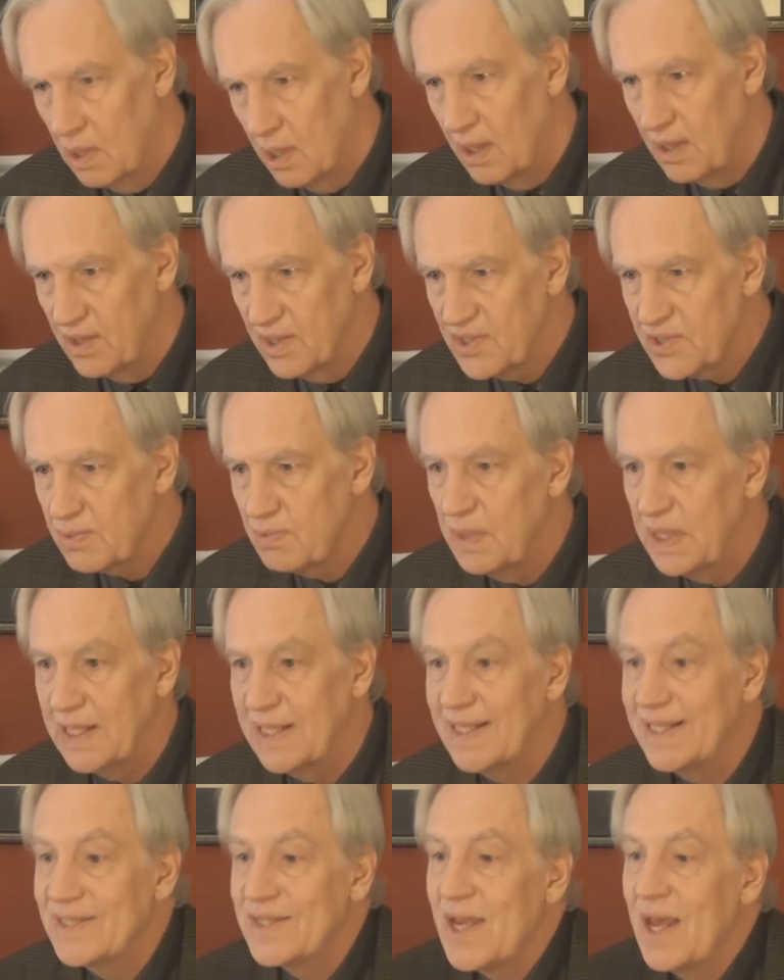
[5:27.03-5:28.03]
And this
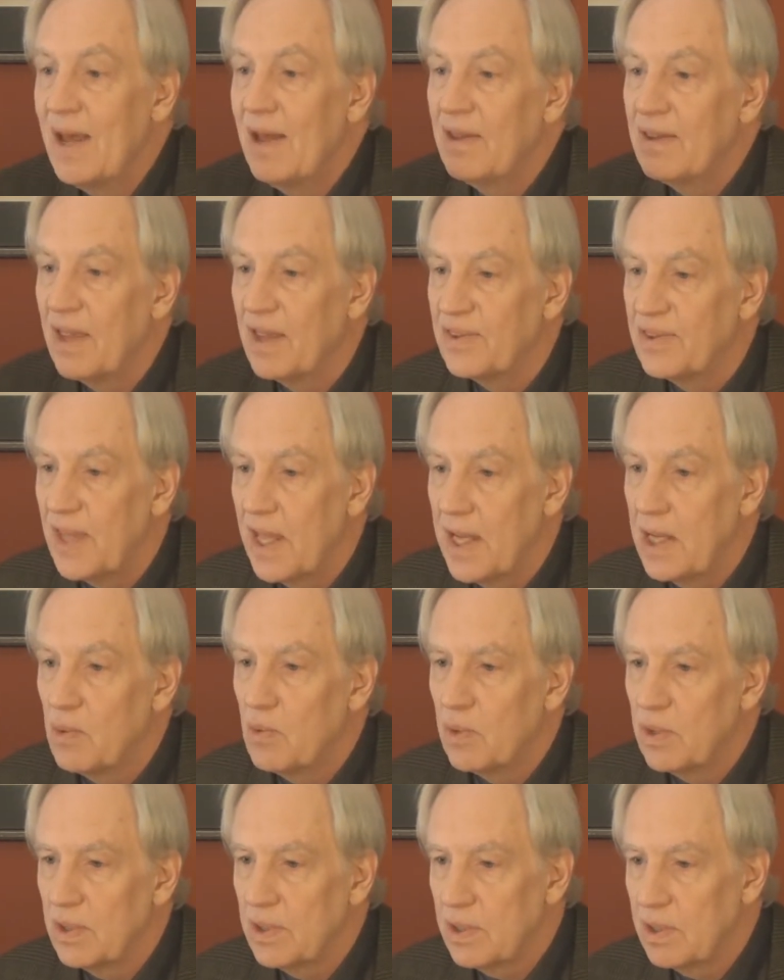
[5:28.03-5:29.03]
means that they
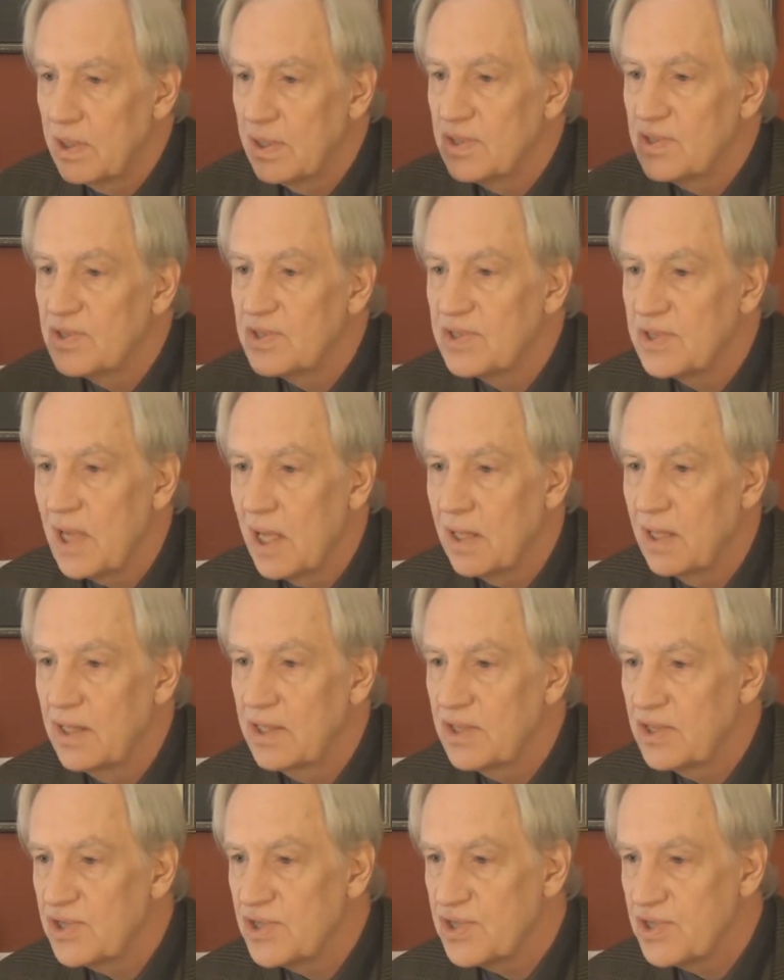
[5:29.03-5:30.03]
were
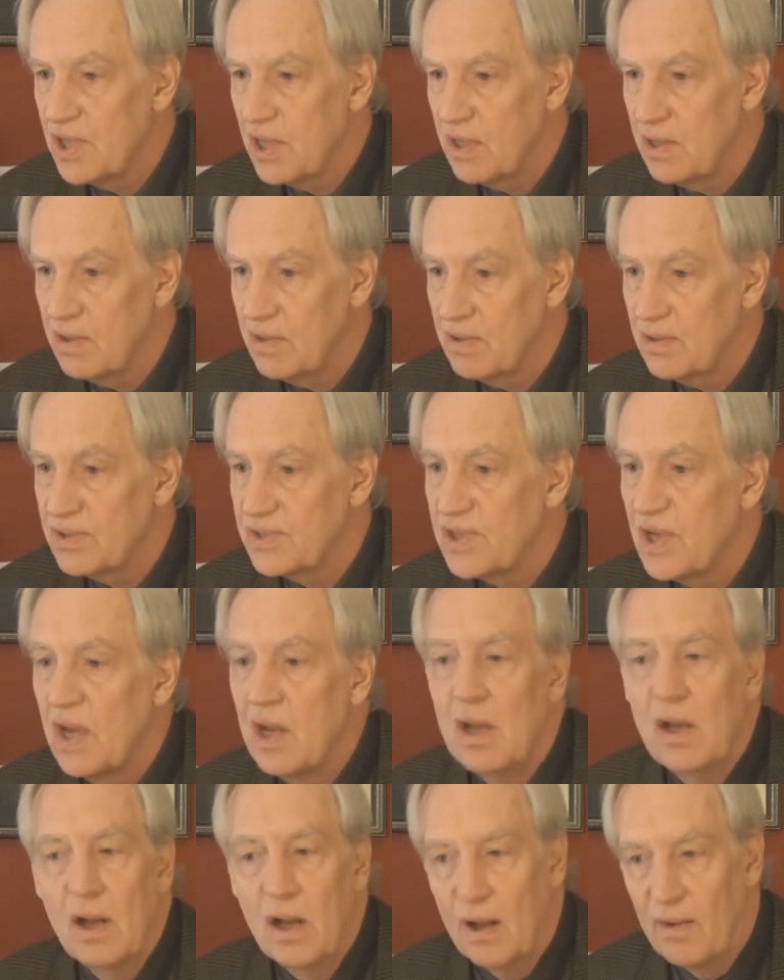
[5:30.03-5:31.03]
selling shares
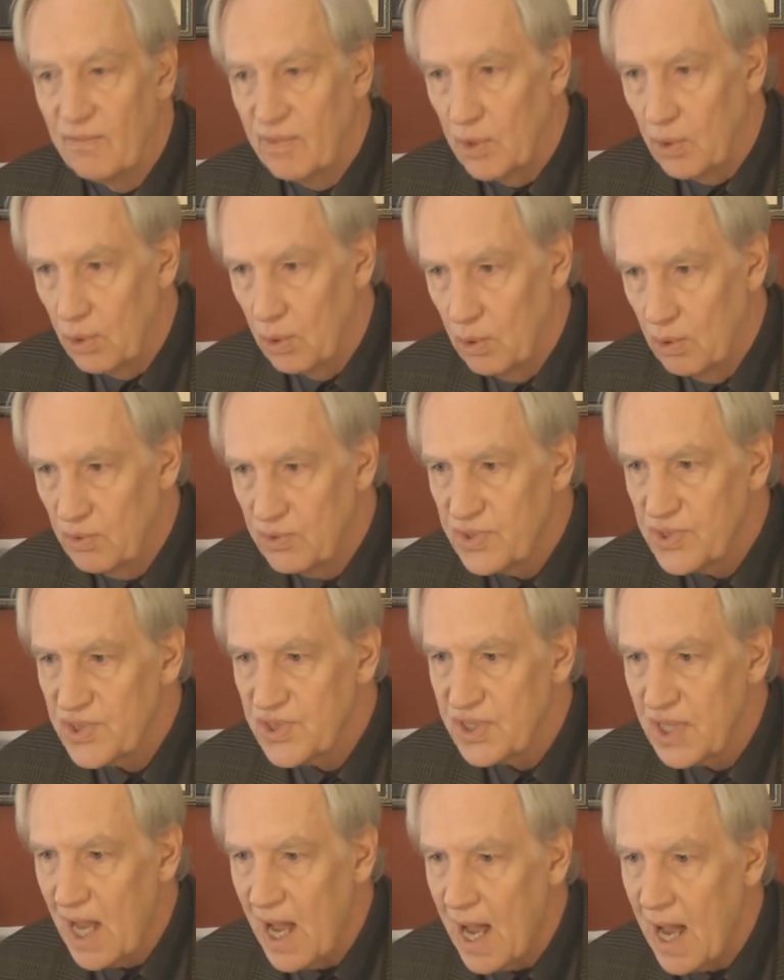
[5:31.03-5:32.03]
of their own
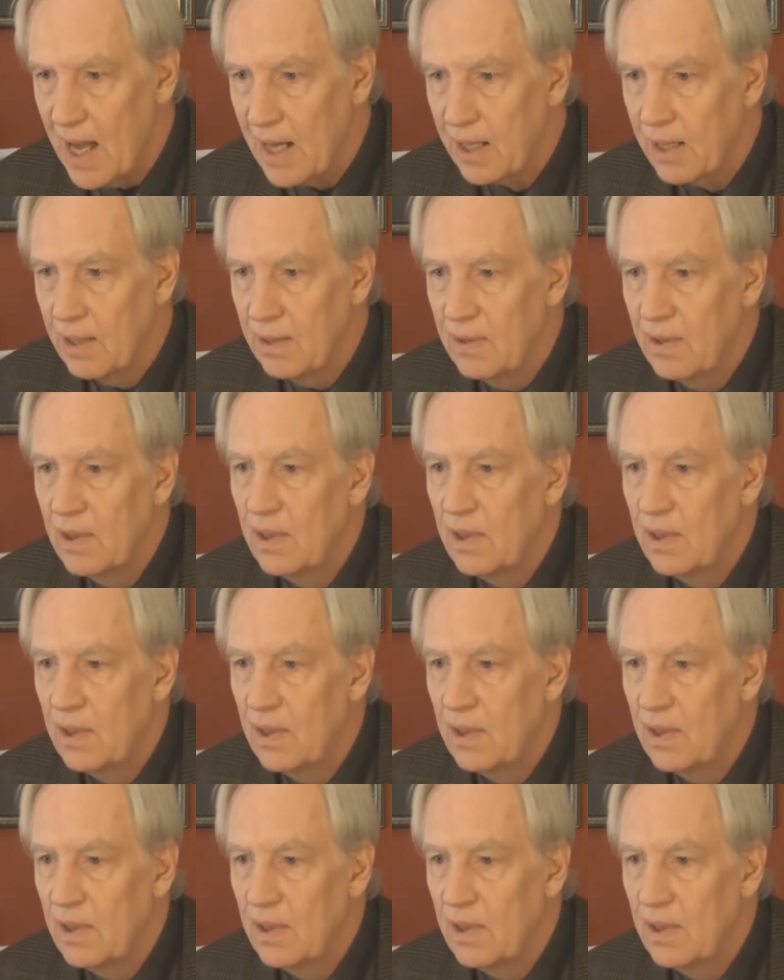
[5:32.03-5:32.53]
stock